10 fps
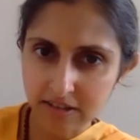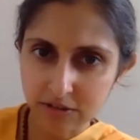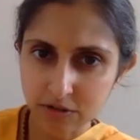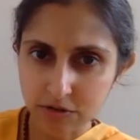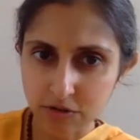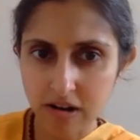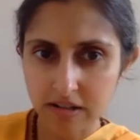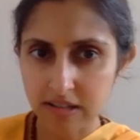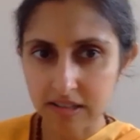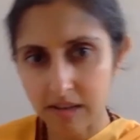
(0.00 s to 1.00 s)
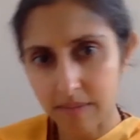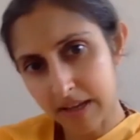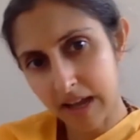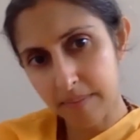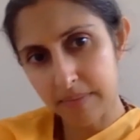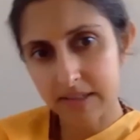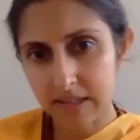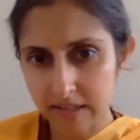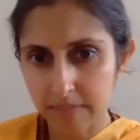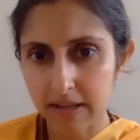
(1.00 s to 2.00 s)
into drugs and something happens
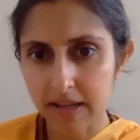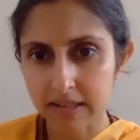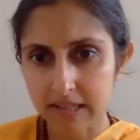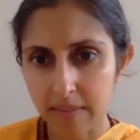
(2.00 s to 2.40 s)
and something else happens?